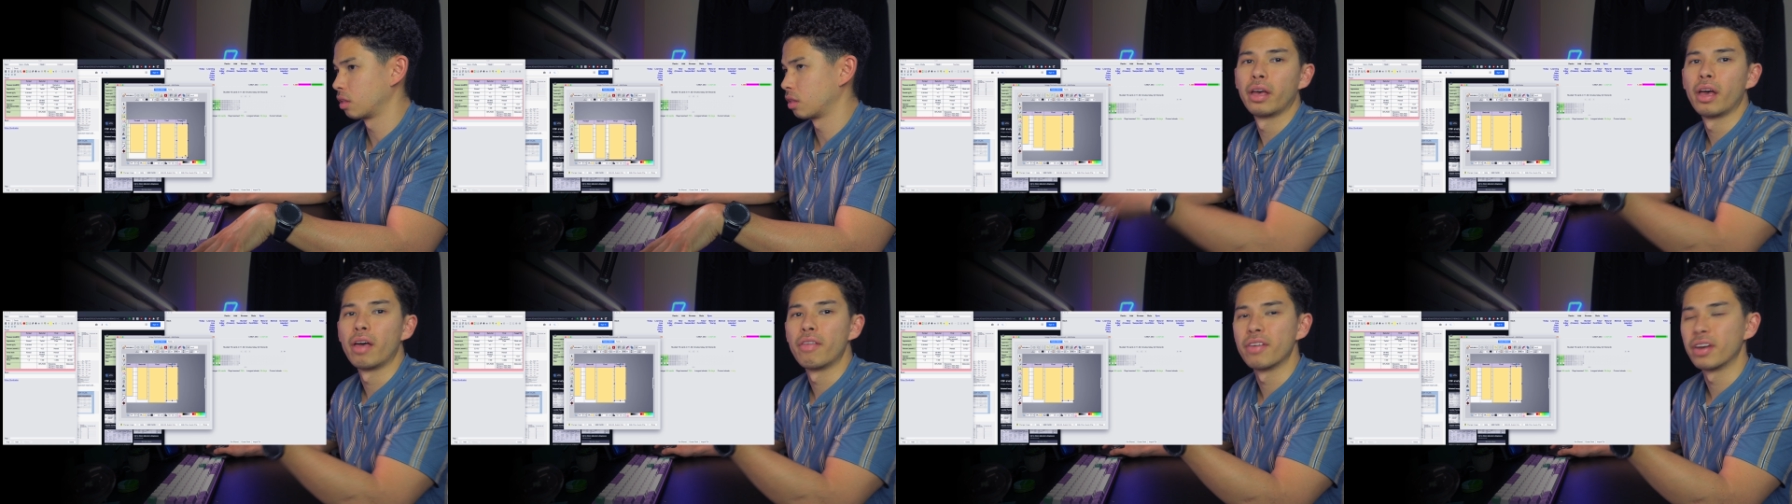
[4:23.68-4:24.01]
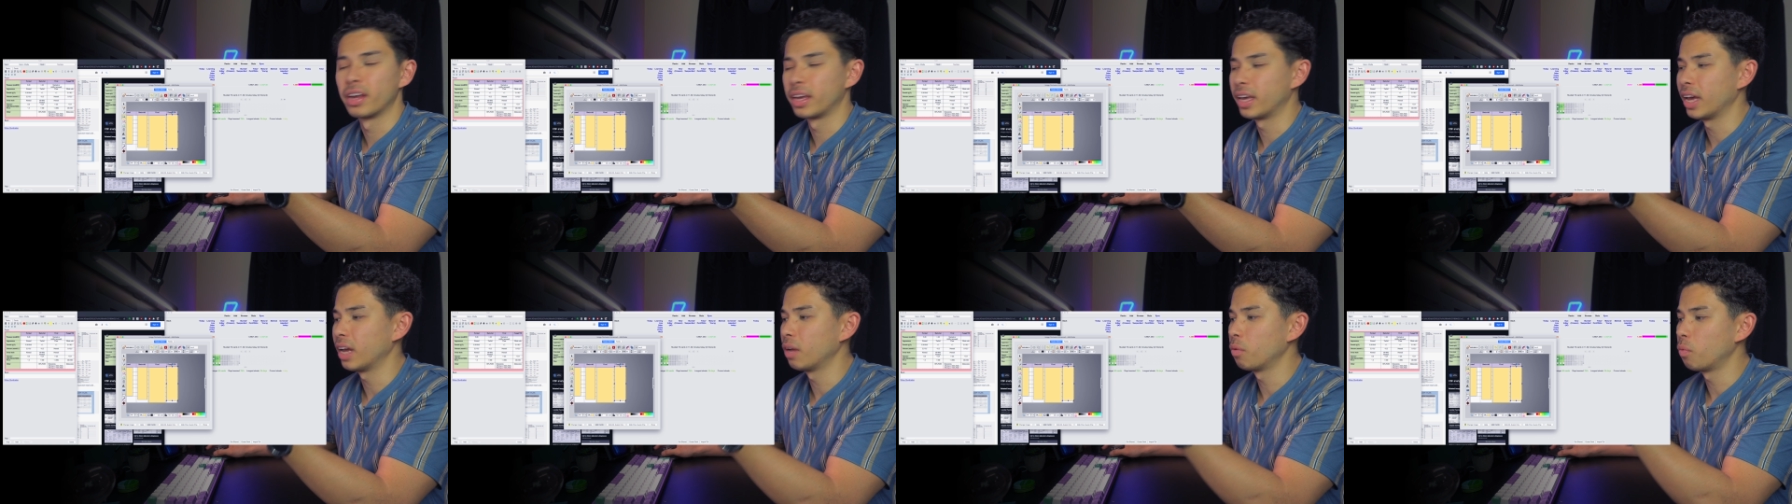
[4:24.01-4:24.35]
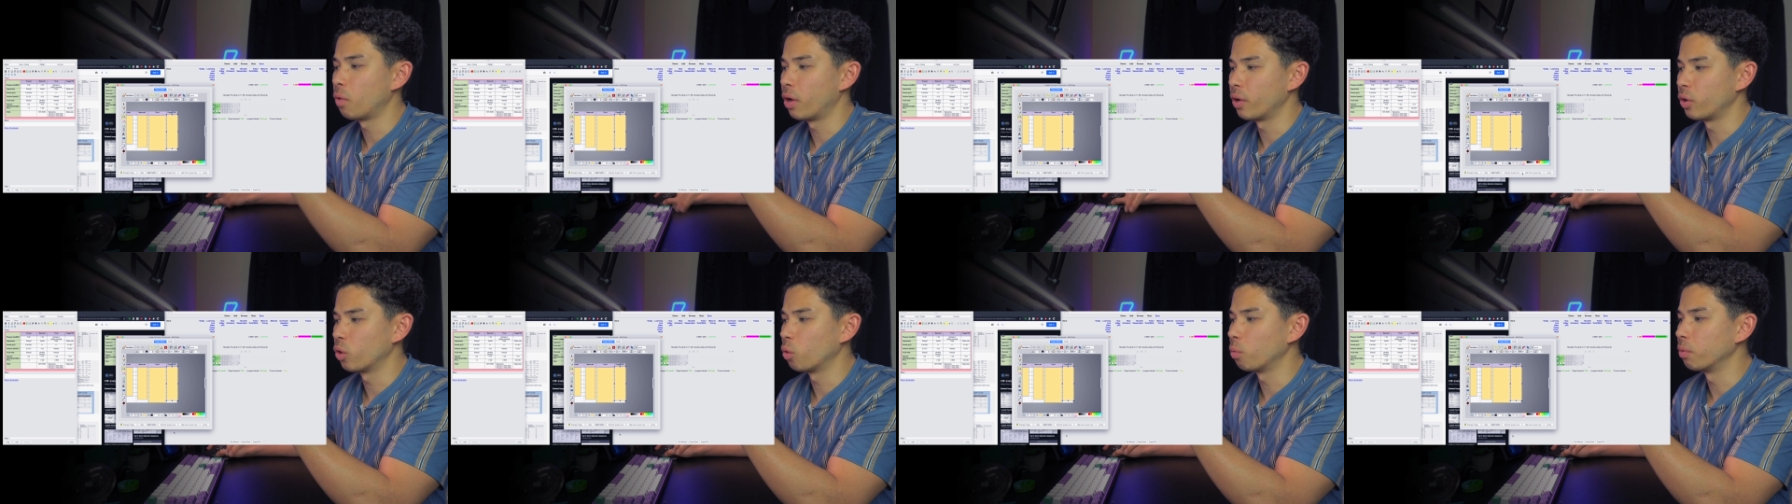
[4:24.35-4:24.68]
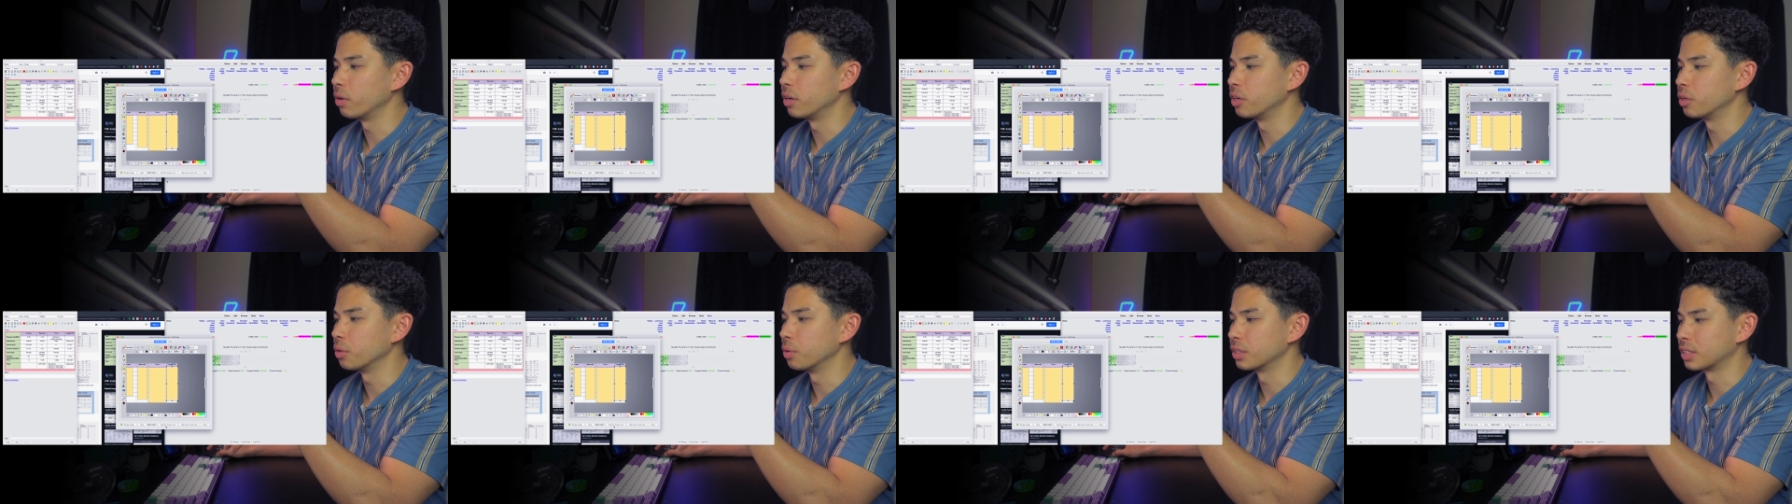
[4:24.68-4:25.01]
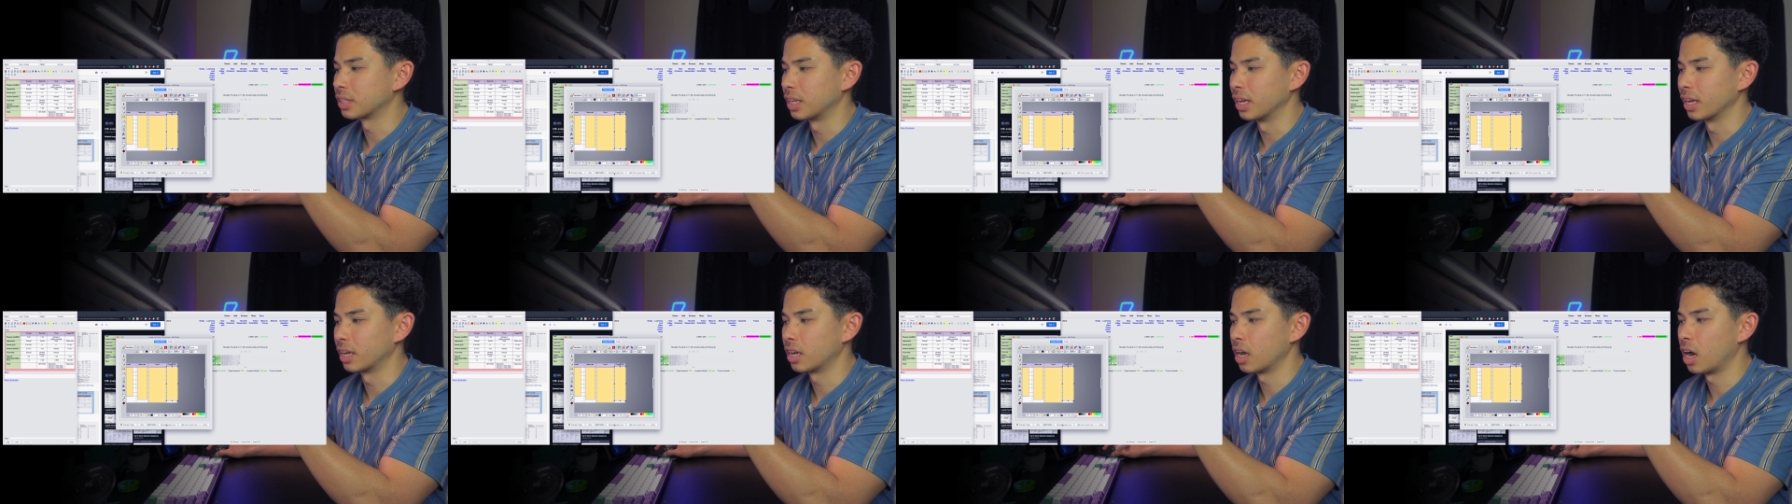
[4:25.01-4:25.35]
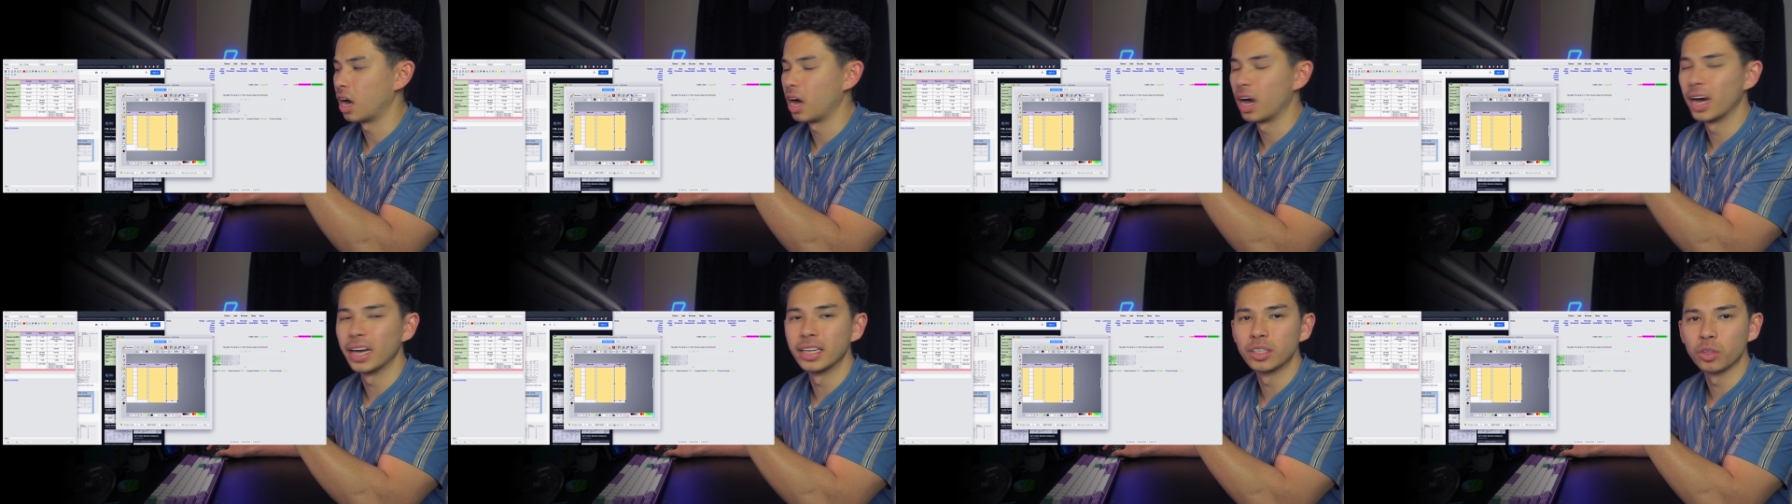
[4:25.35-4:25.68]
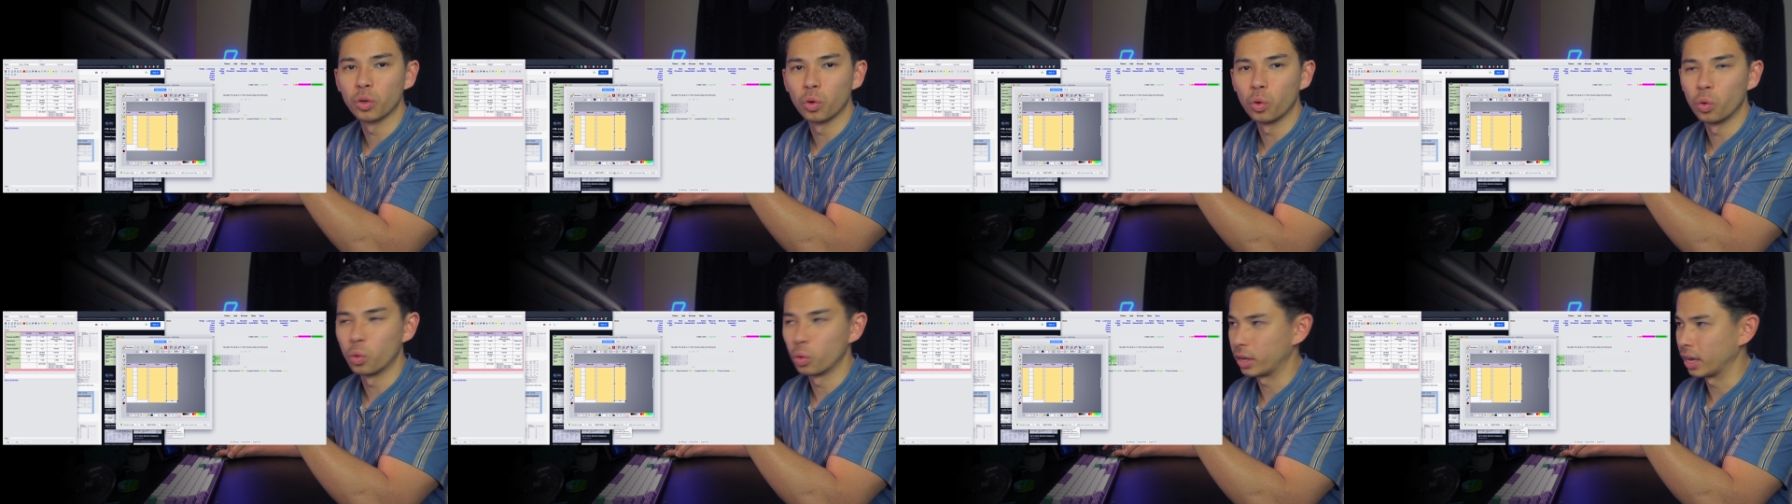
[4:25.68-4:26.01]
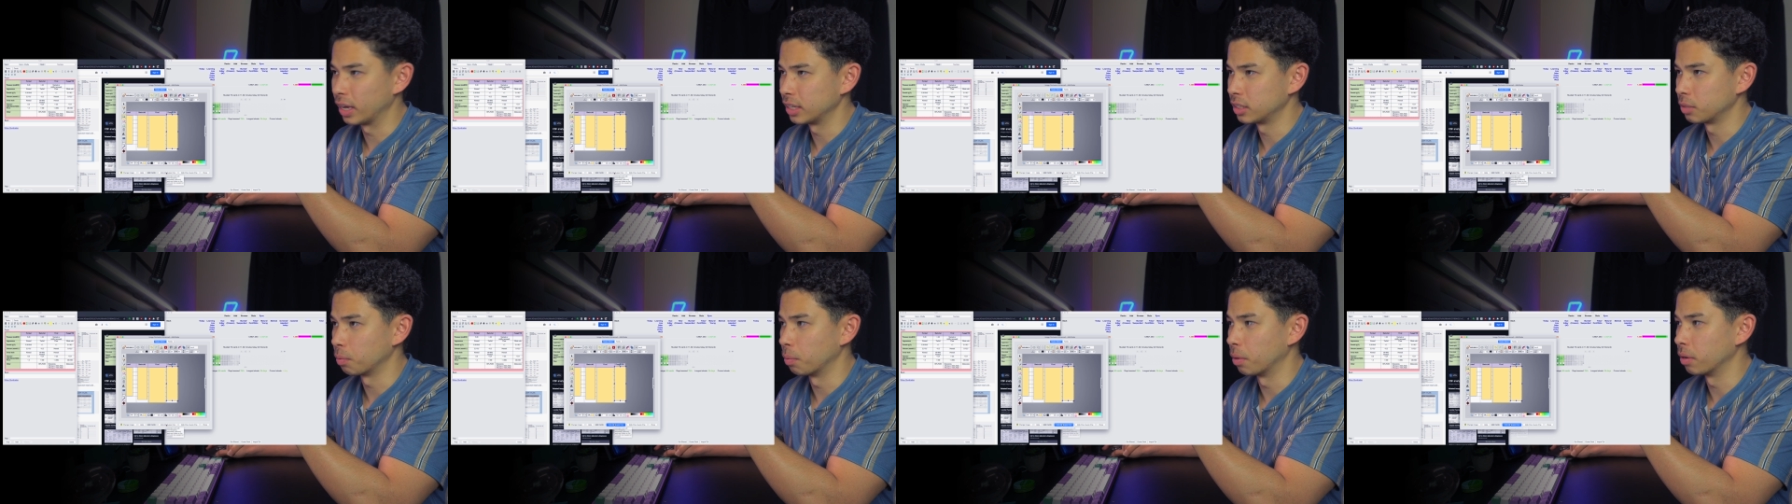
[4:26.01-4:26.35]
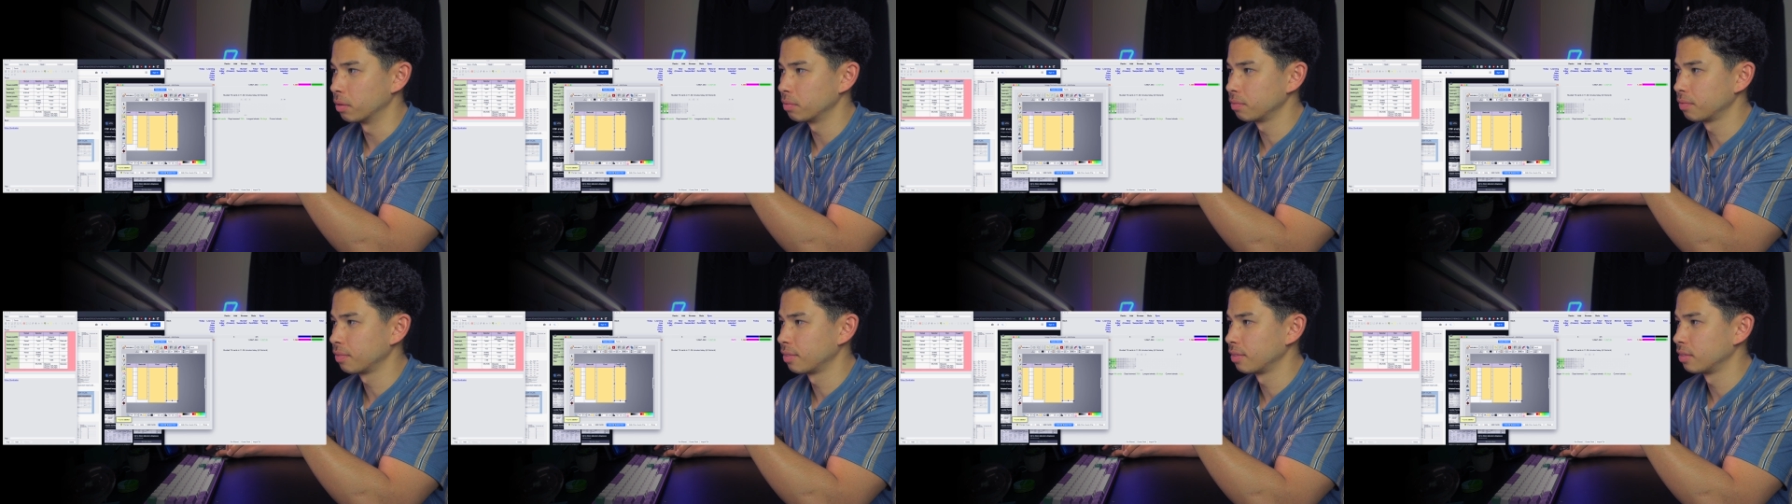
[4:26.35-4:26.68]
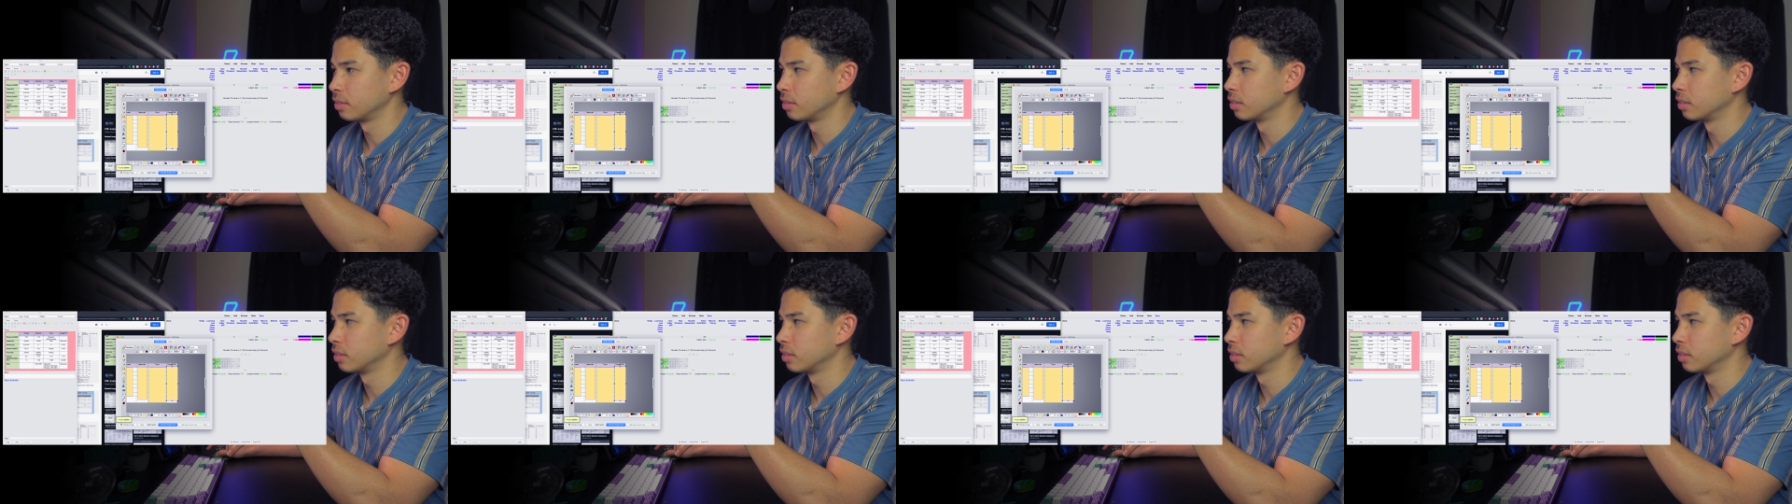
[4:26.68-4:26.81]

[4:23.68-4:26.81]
And then again, what I normally do is click hide all guess one.